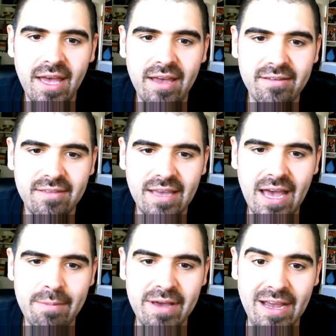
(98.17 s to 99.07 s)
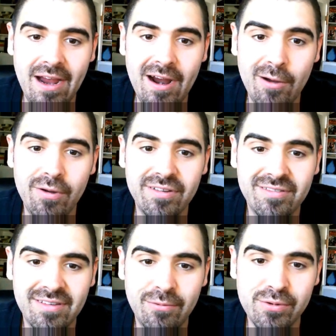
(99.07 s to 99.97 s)
as the guy behind
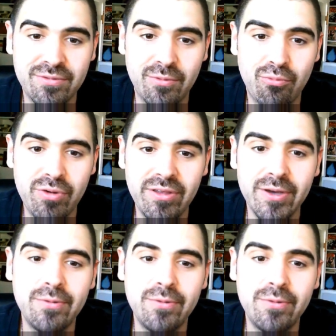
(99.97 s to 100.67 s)
Gargoyles, which was a really